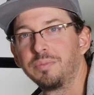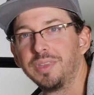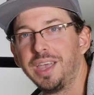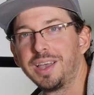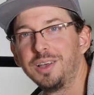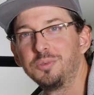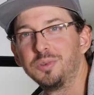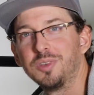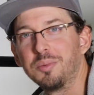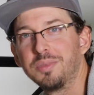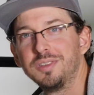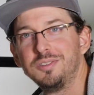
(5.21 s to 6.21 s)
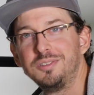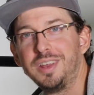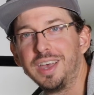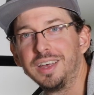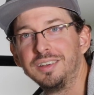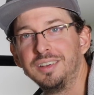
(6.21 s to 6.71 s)
Hey guys, what's up? This is
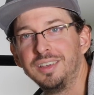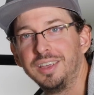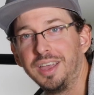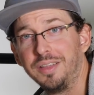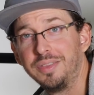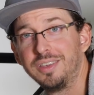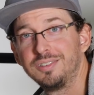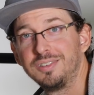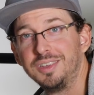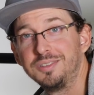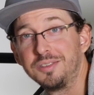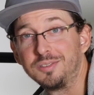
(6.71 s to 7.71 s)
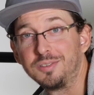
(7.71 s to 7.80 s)
Dan, and this is the